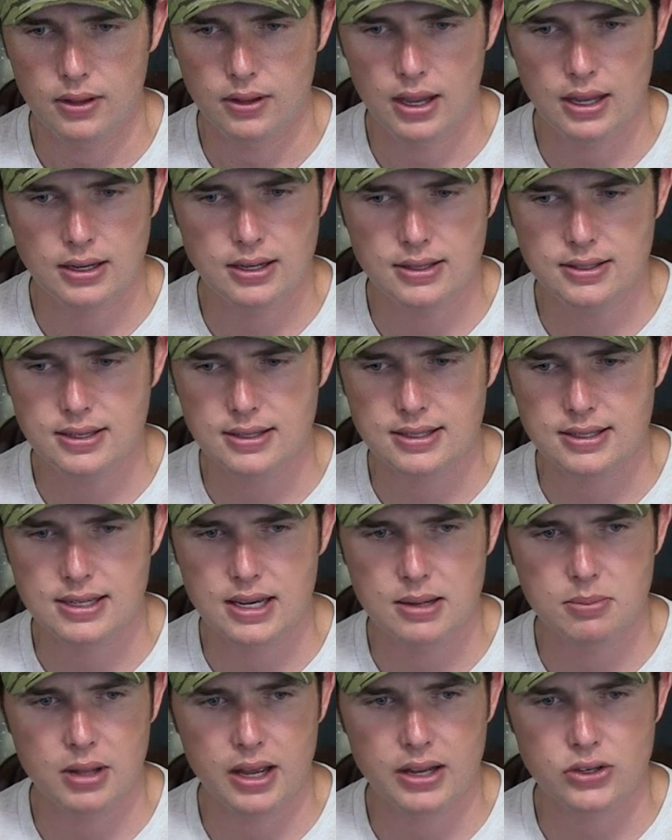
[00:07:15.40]
It doesn't
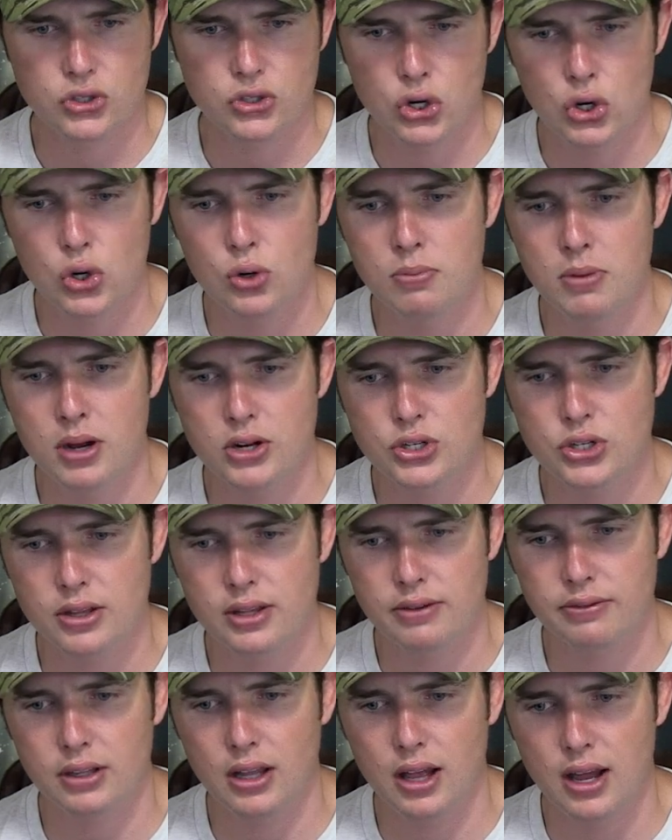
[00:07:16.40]
seem like too much
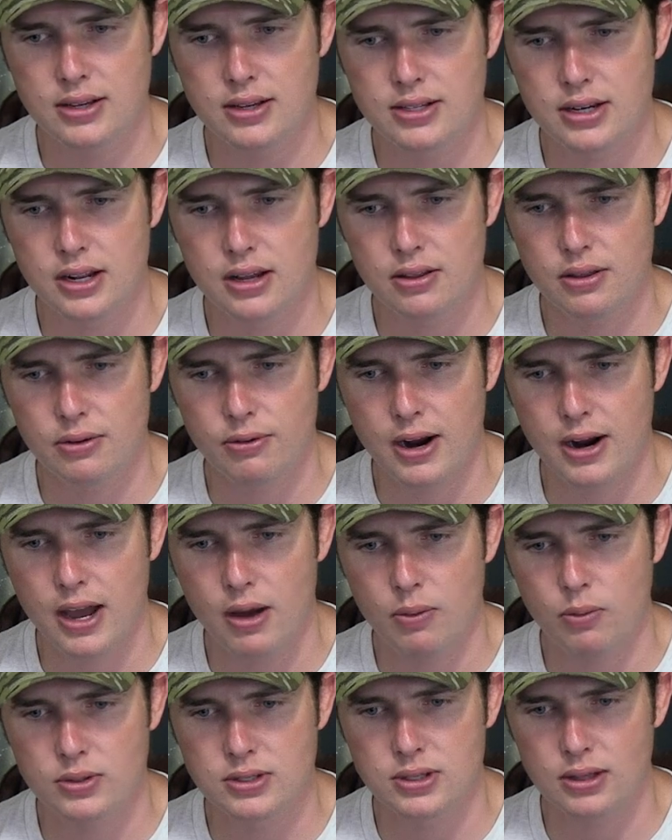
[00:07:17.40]
of the velocity of the
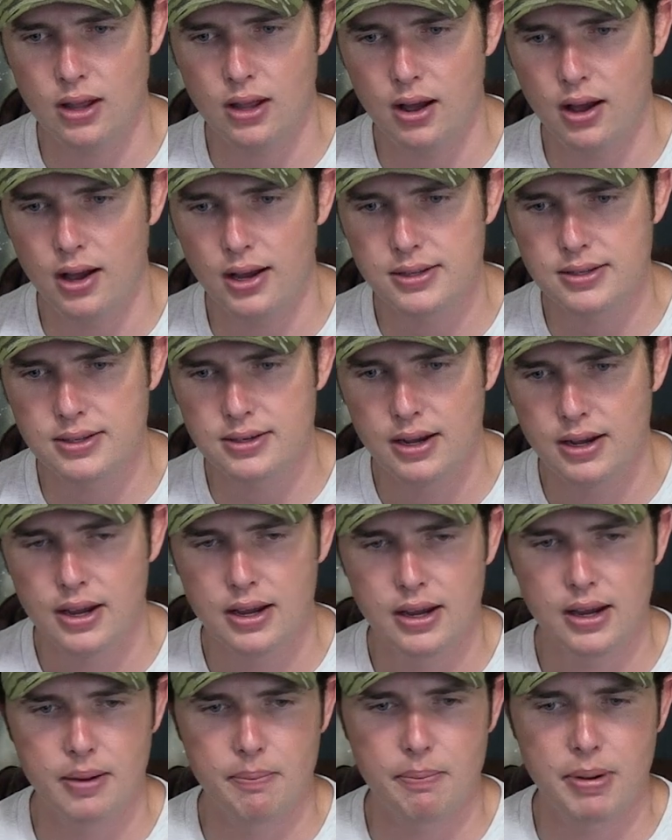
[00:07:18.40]
round was lost
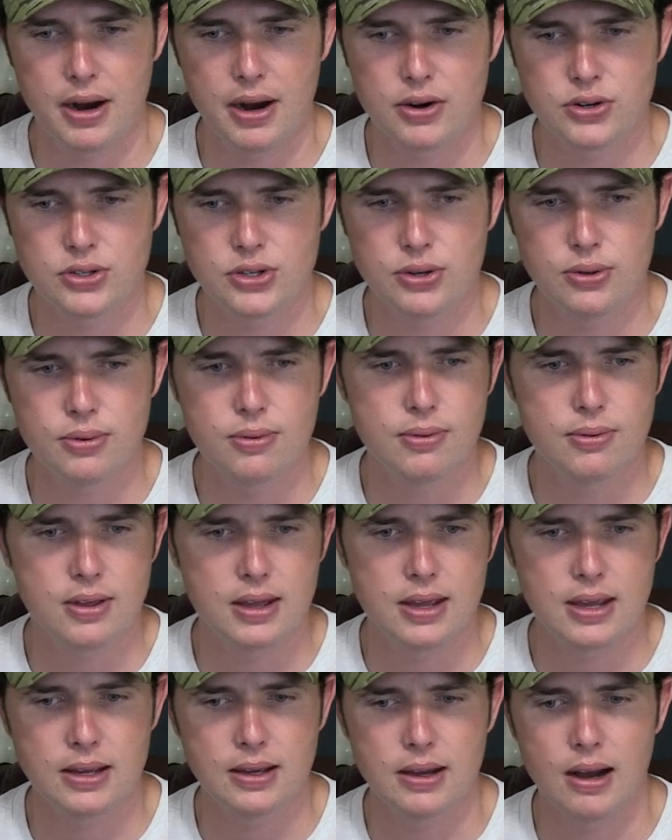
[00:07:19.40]
compared to
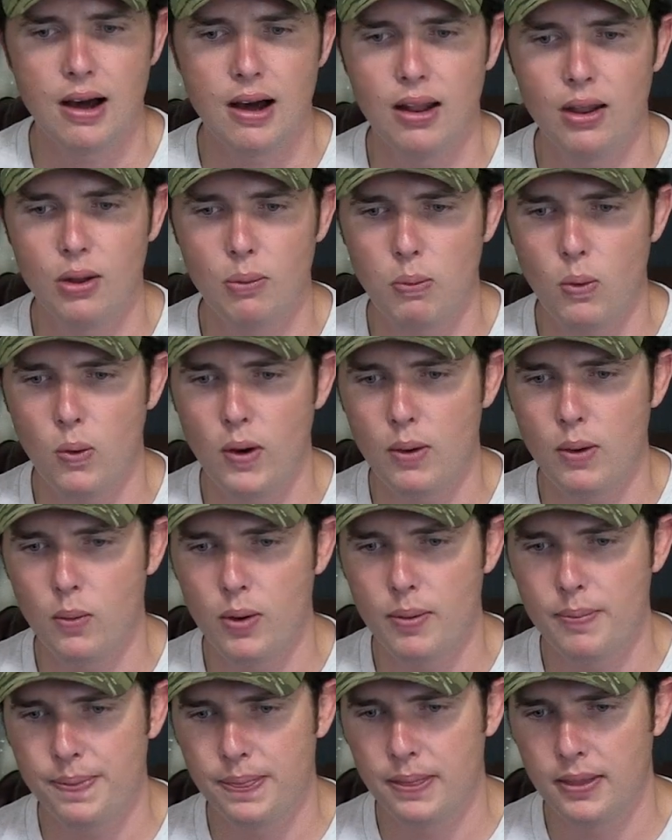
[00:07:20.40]
the hollow point
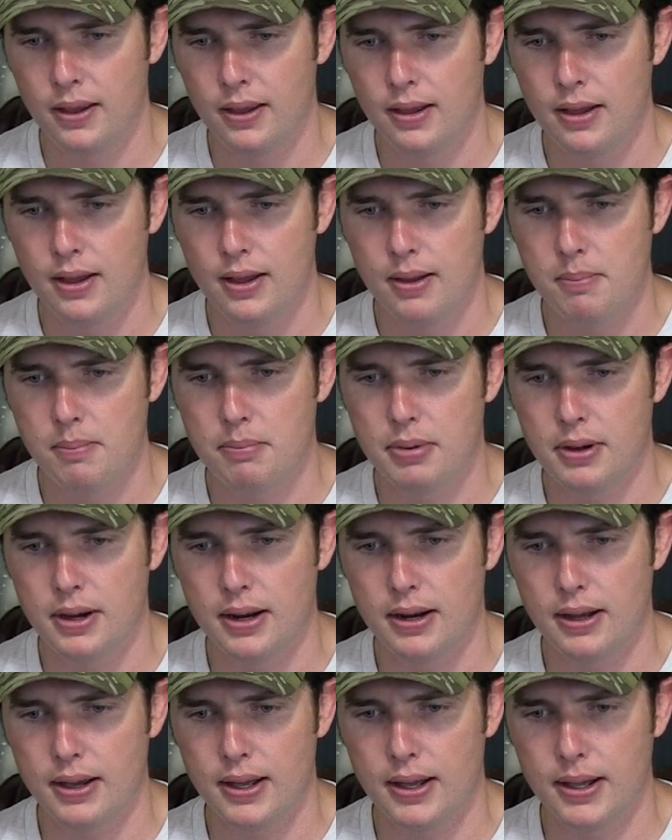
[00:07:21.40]
one, but